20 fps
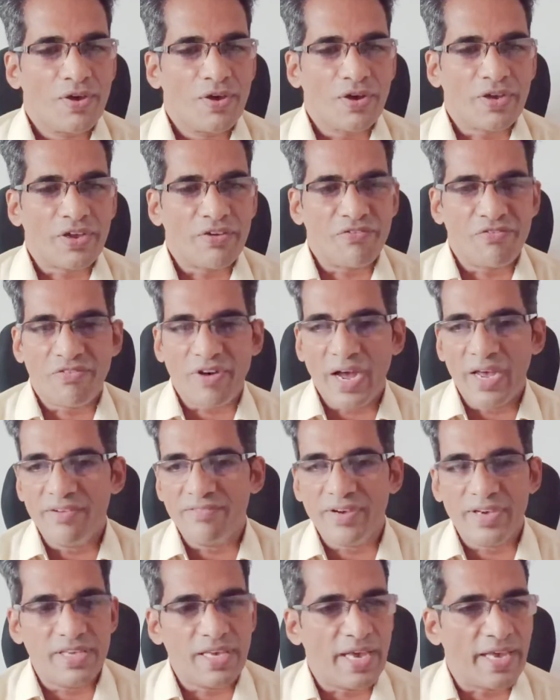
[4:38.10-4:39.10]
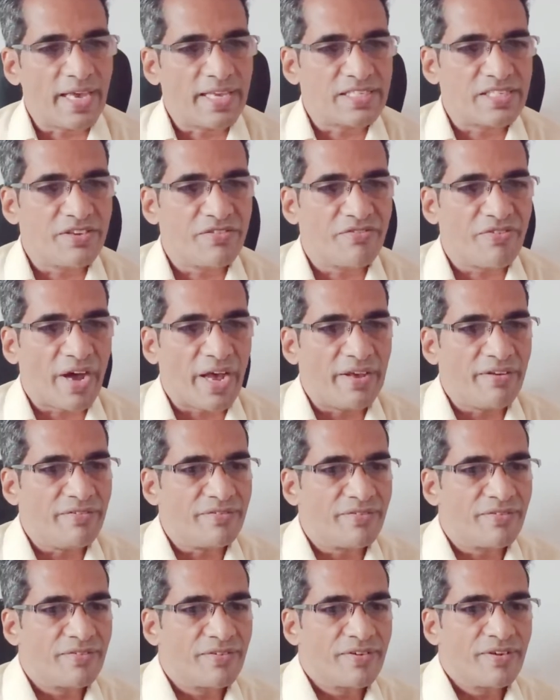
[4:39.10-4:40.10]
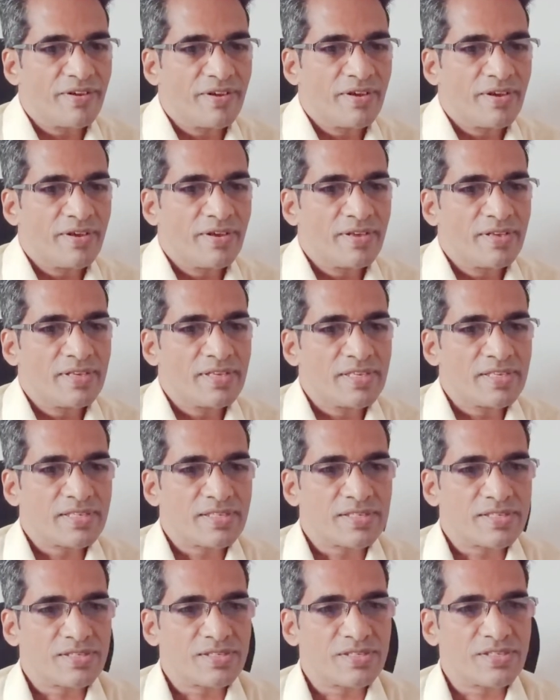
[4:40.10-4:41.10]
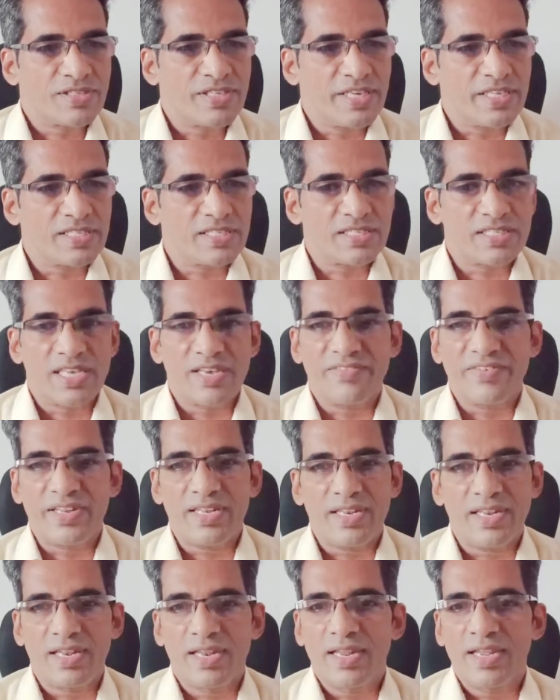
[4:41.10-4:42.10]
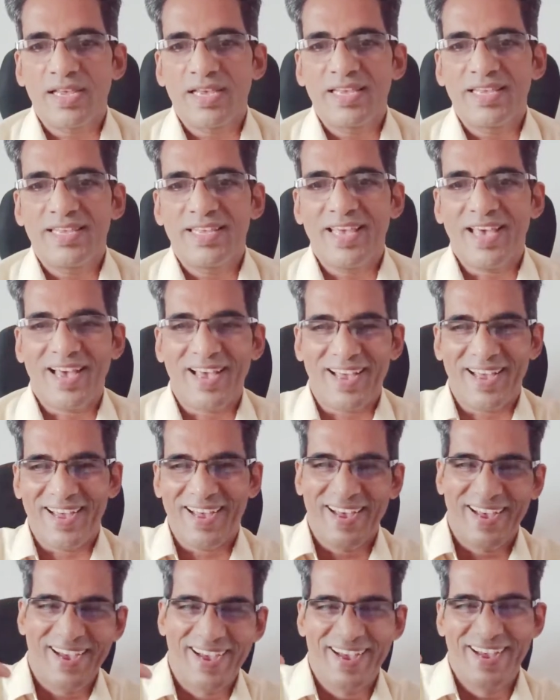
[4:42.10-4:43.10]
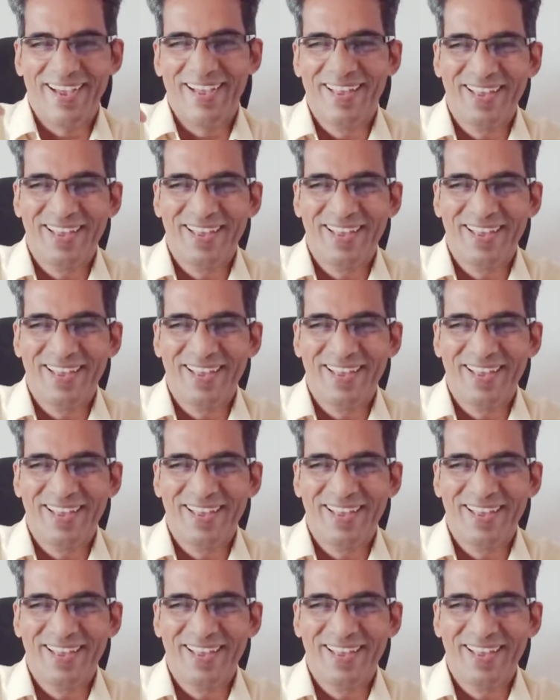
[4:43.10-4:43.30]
Okay, five. I see five. Six, seven. Yeah.